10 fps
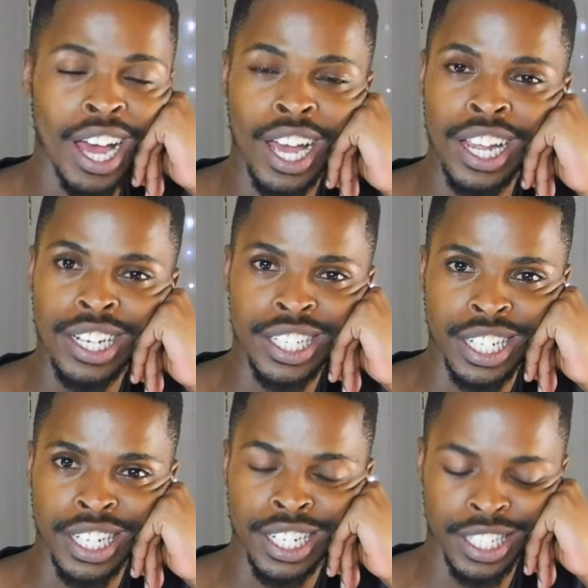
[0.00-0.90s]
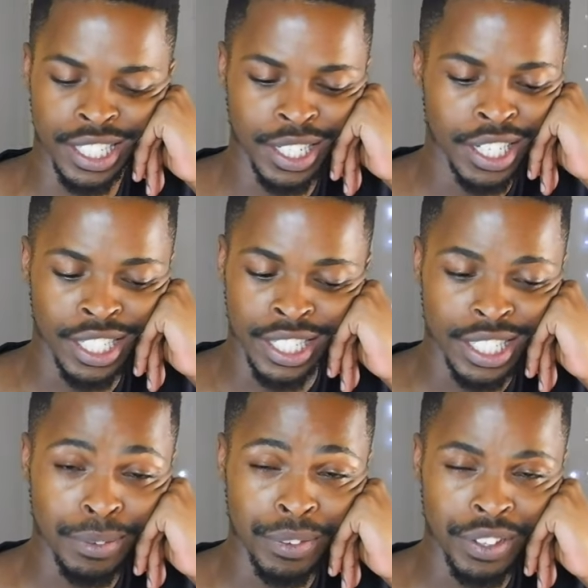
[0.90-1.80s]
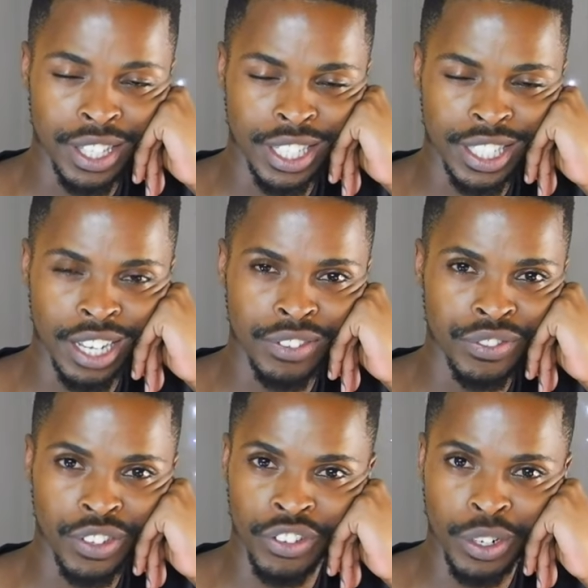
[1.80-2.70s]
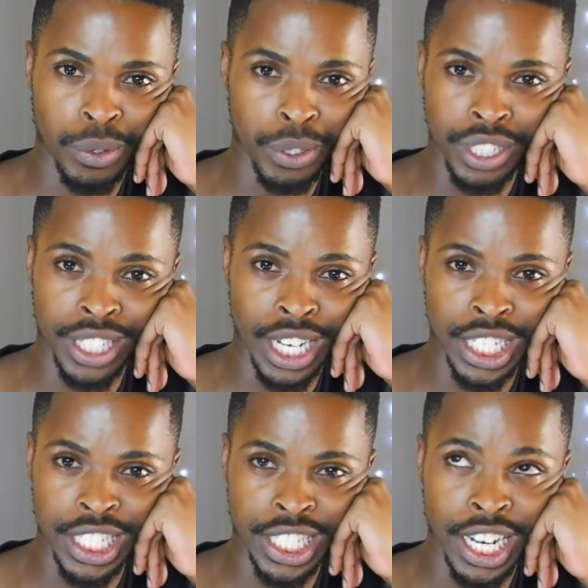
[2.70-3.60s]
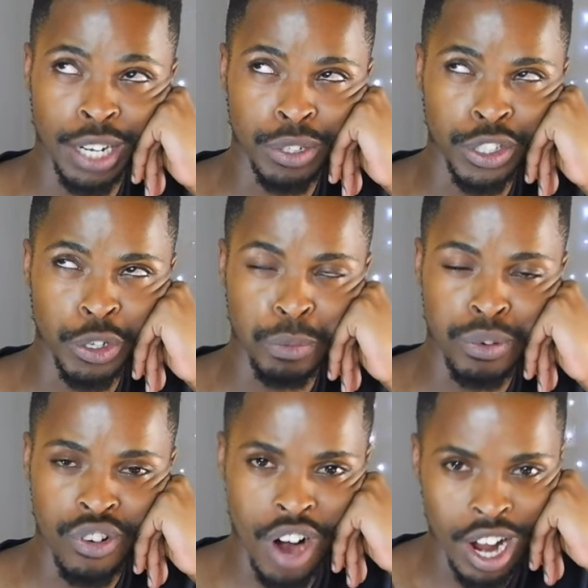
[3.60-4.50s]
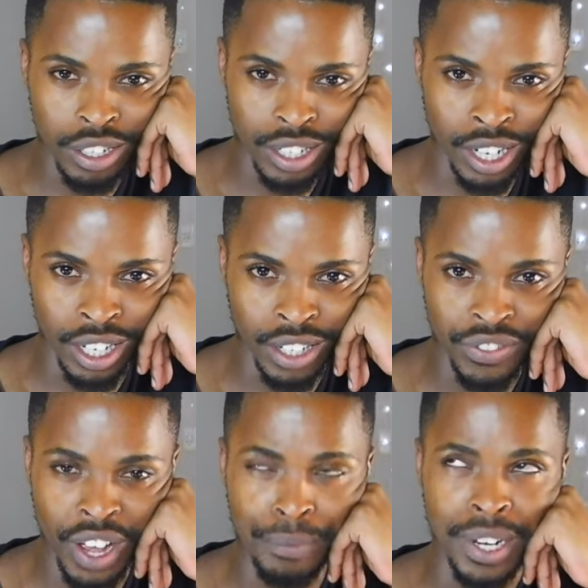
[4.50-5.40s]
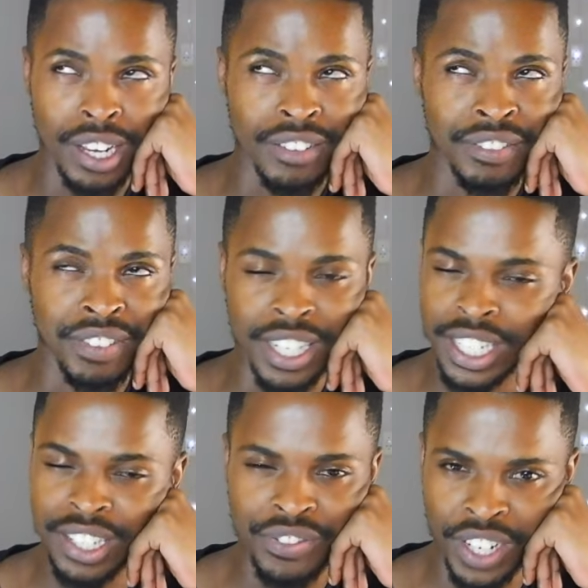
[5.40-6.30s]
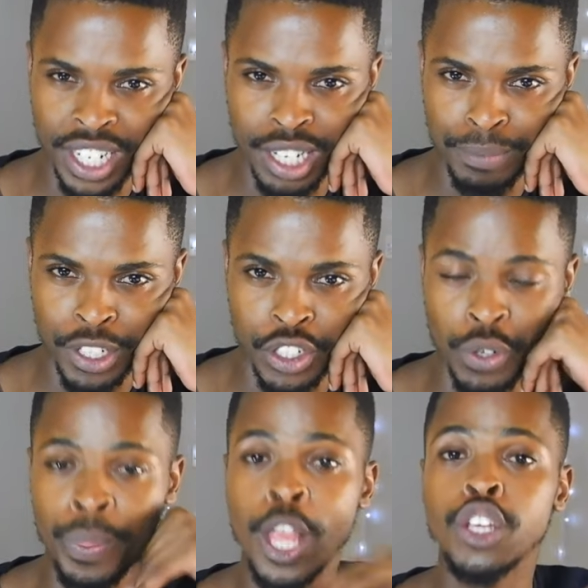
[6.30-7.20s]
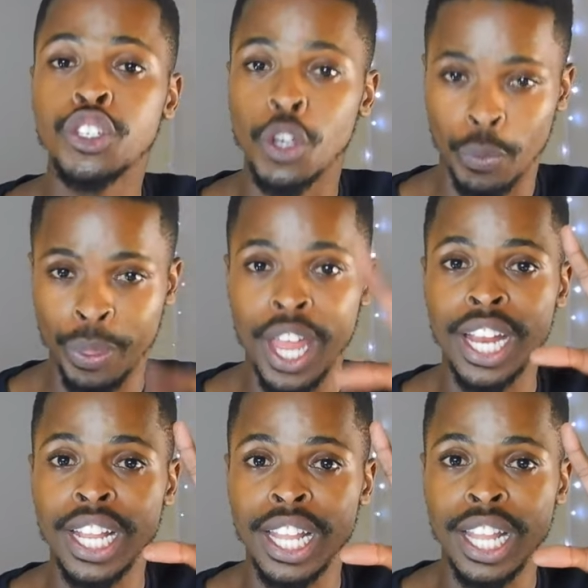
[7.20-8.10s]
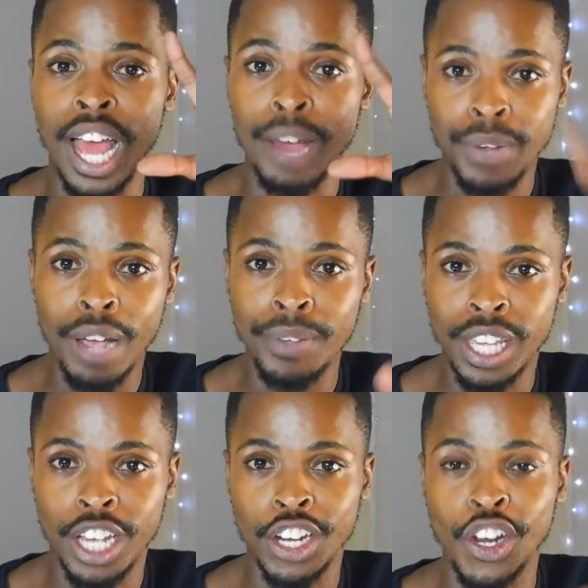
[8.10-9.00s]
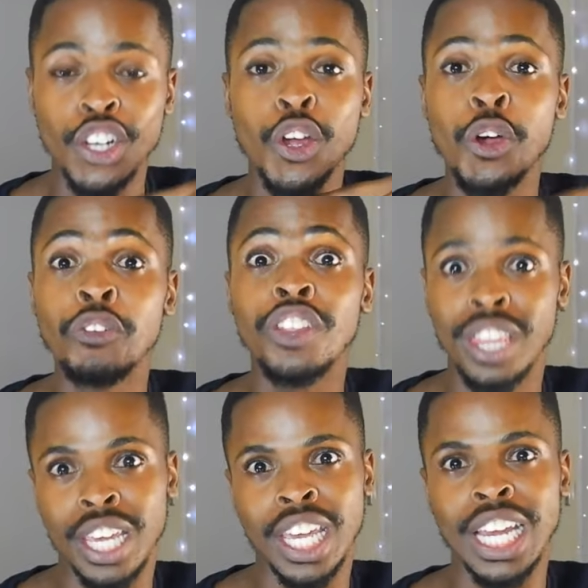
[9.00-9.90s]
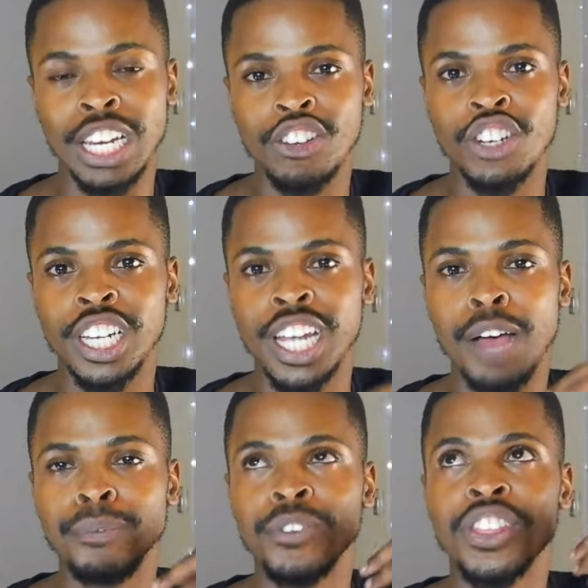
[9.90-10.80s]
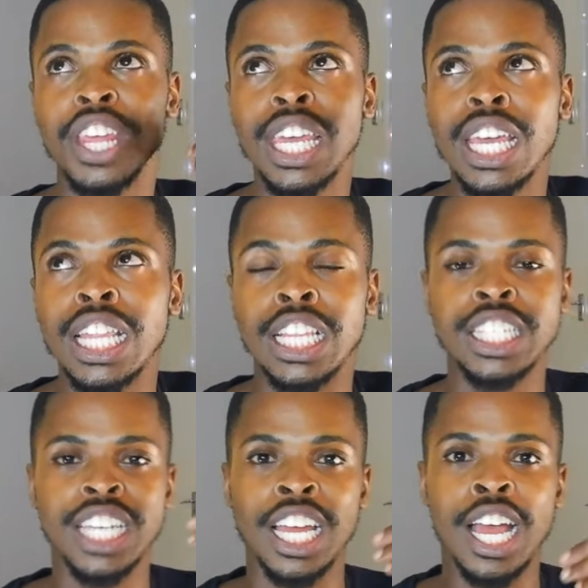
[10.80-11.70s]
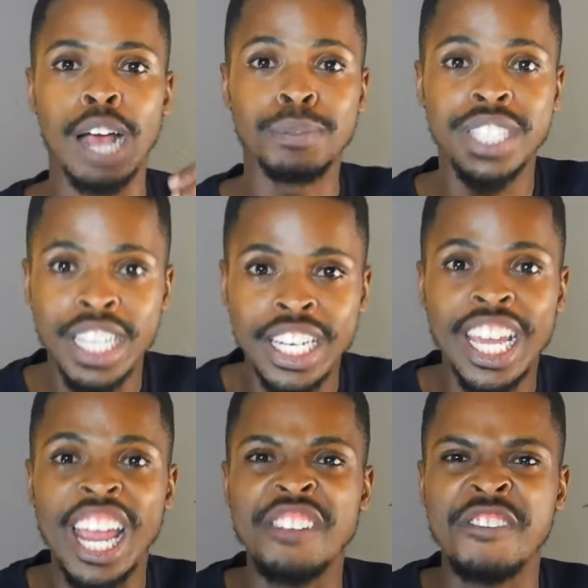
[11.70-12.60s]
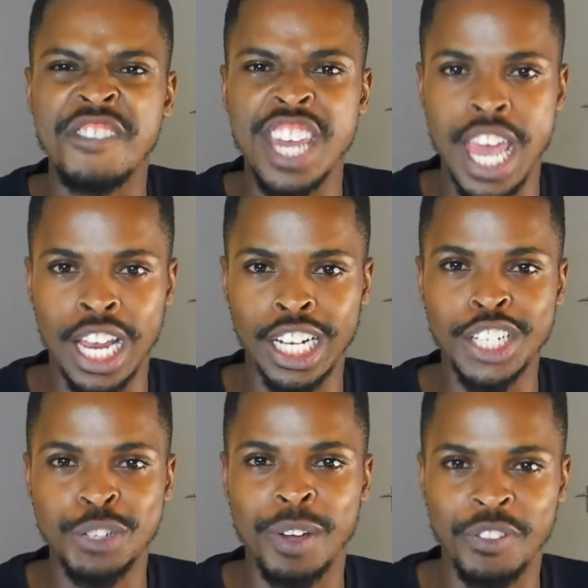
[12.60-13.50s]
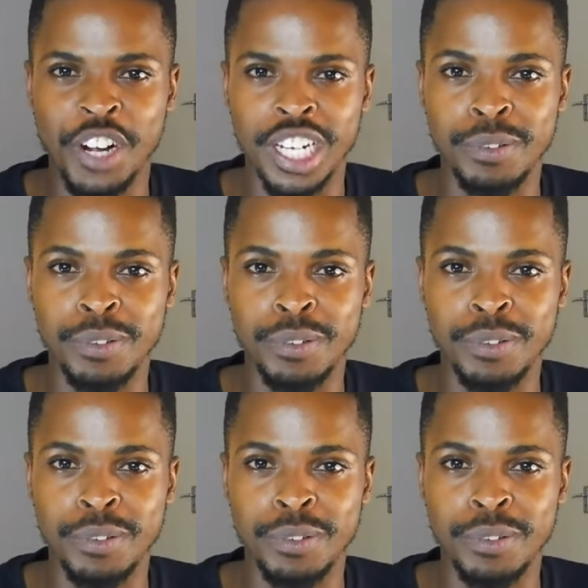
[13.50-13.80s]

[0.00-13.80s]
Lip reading: I did. Some of the things I've recorded, edited, and I was so proud of, I'm like, Viti, wat gaan met jou? So, I'm coming here not overthinking. Literally, I'm thinking this like I'm sending a VN to my friend.